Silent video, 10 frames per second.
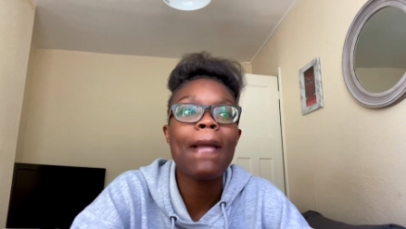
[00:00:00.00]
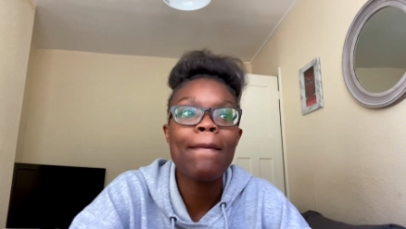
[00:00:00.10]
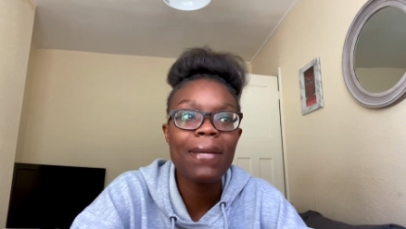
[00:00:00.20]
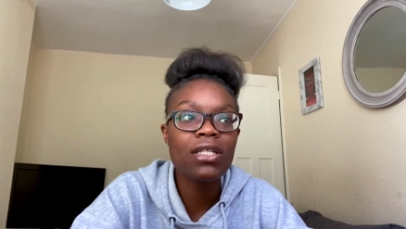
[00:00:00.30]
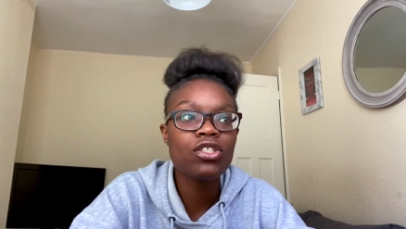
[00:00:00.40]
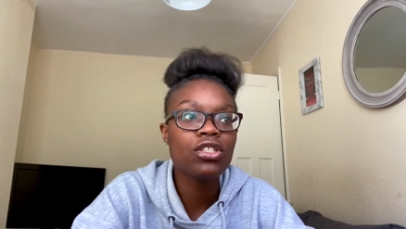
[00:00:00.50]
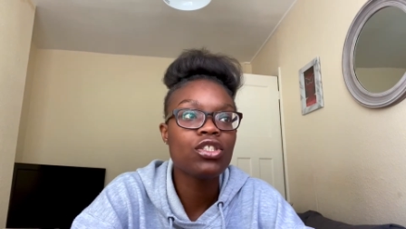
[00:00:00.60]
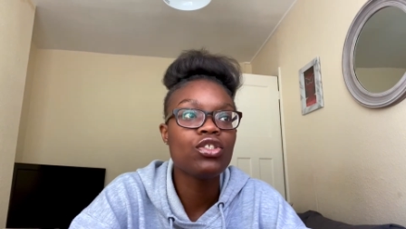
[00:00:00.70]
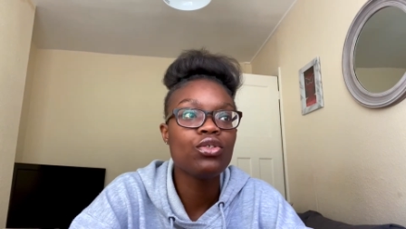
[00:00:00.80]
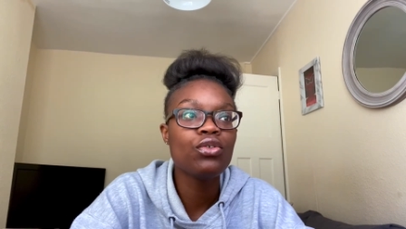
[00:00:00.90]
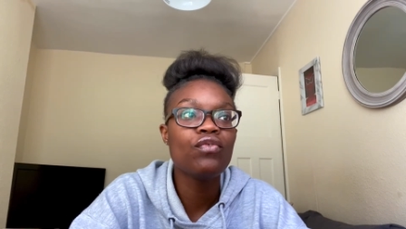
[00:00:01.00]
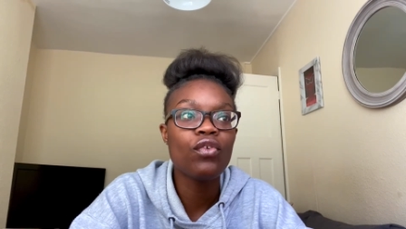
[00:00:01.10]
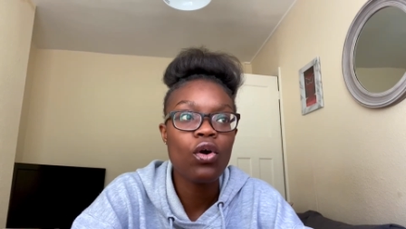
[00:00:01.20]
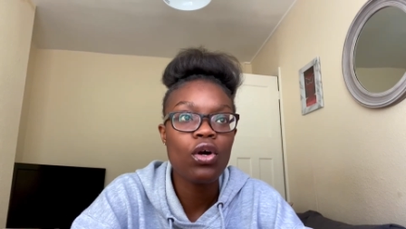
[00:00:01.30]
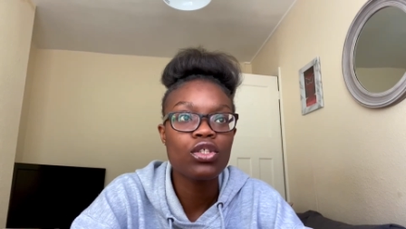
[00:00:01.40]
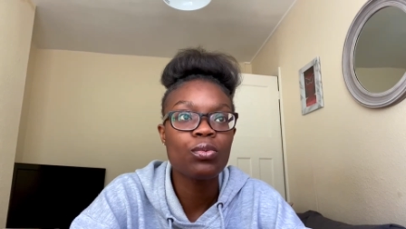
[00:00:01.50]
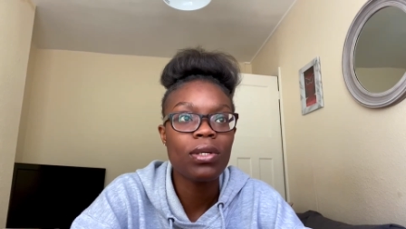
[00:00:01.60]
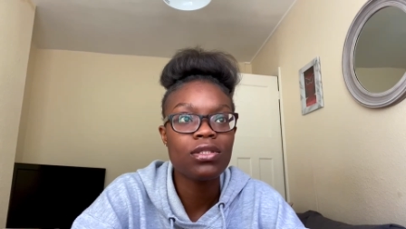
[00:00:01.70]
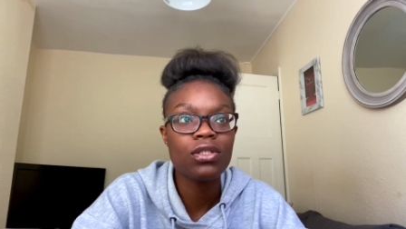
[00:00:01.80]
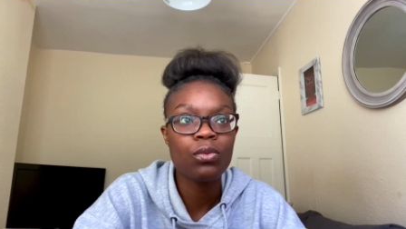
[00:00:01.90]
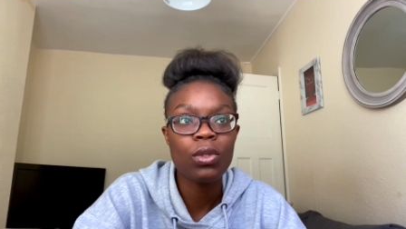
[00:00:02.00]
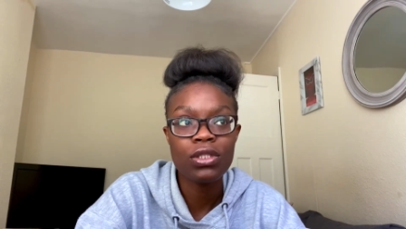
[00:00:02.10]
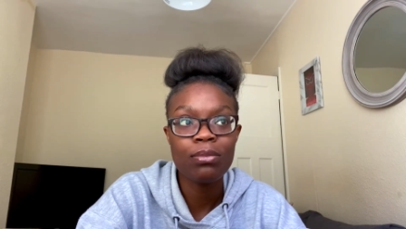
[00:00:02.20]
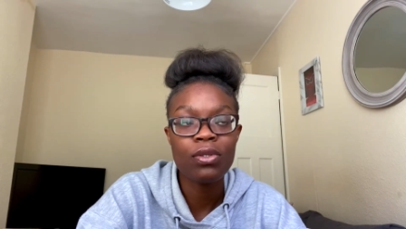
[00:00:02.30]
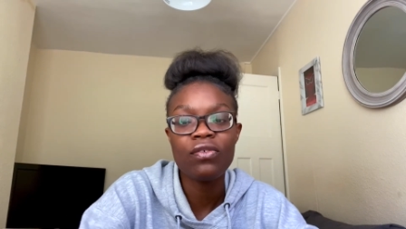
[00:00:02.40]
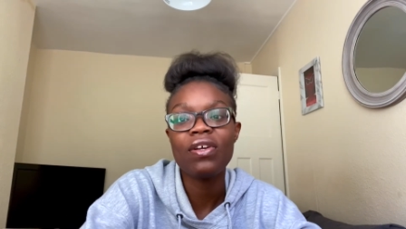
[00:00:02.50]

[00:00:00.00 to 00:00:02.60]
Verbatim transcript: I might just do vlogs once a month